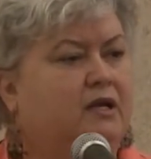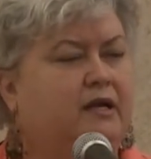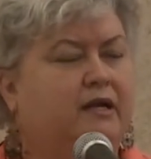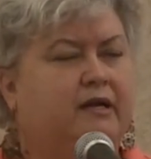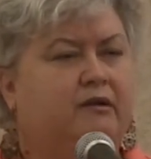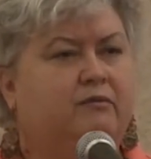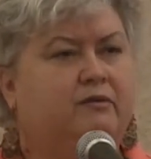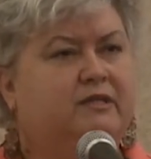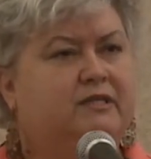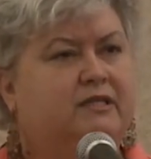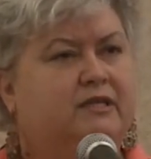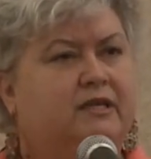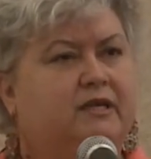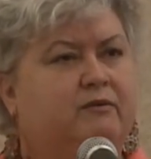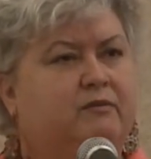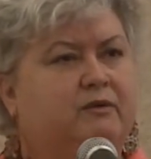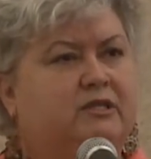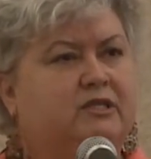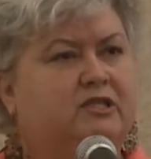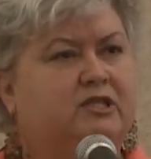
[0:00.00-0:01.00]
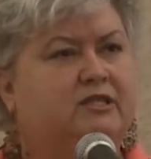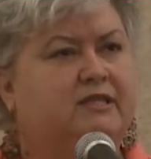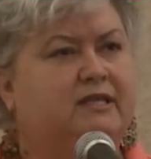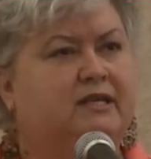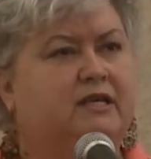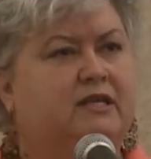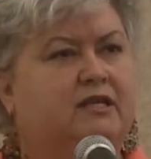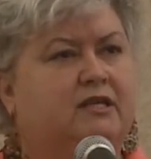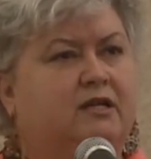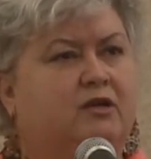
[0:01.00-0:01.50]
it was just
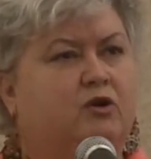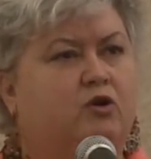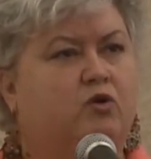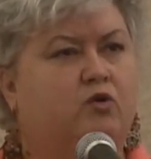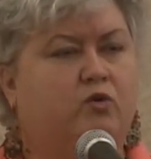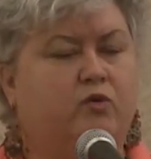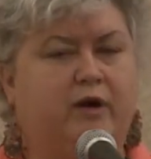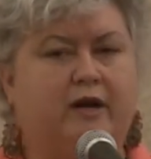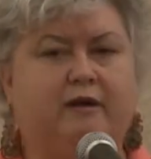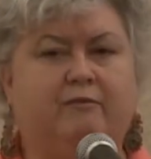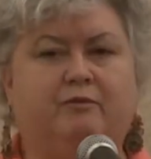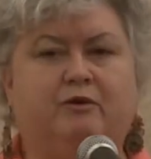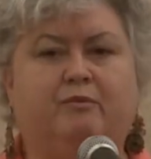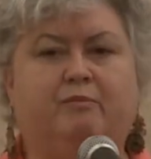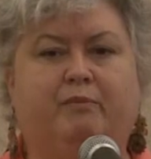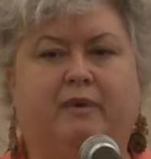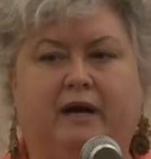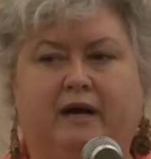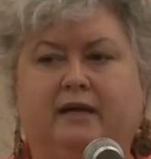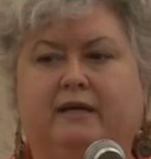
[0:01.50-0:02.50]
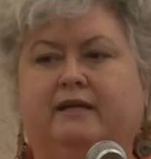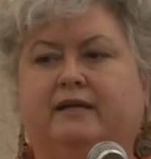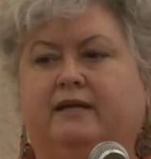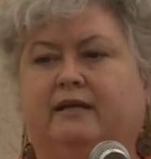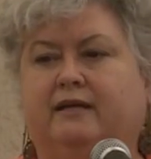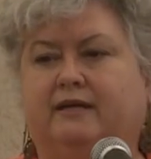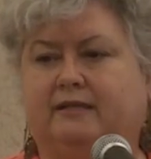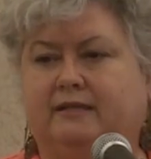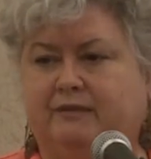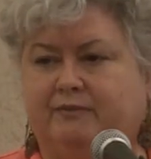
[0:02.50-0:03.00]
an incredible
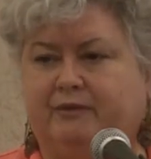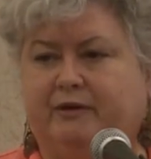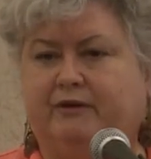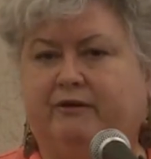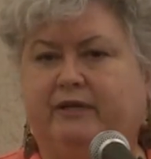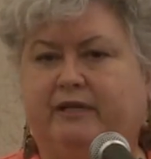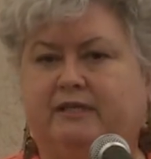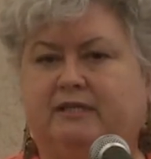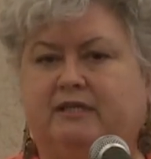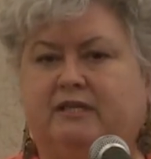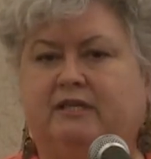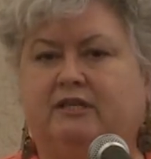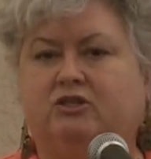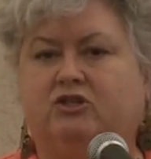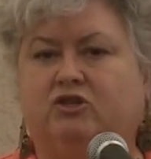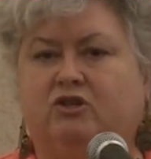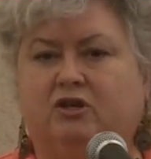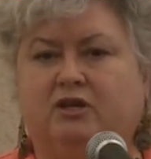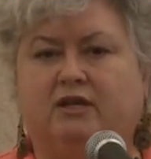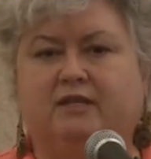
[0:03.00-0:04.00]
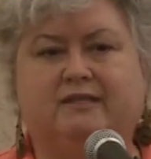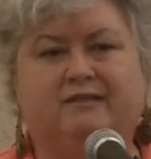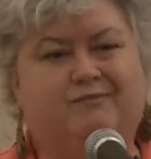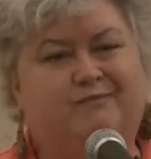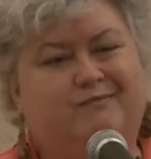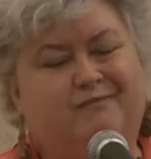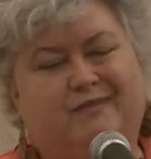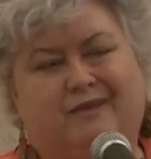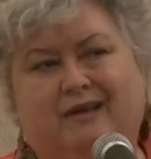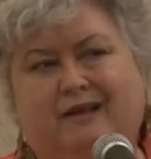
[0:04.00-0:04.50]
bonding experience, and it took us
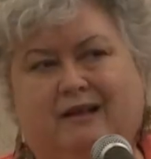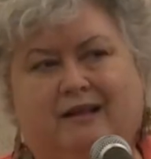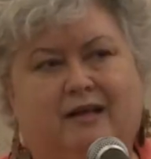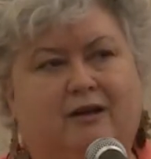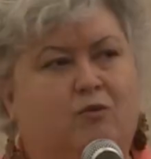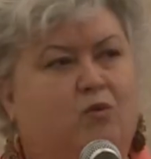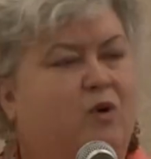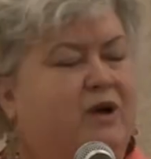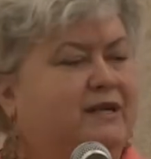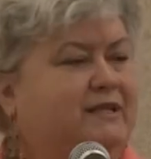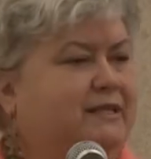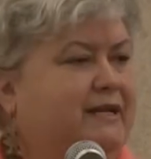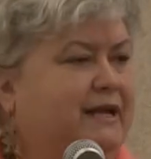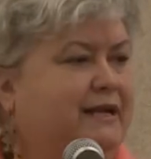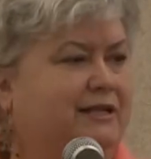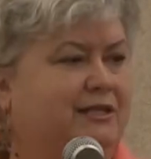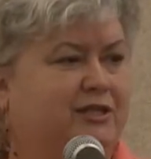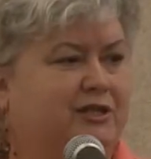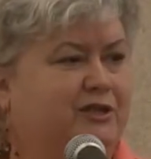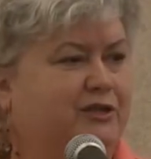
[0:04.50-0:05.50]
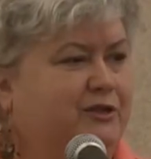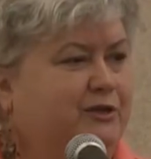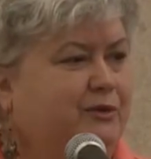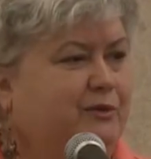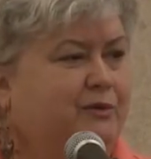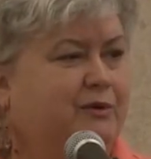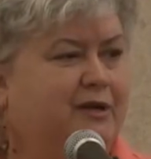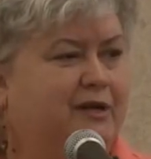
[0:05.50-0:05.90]
like one day to do.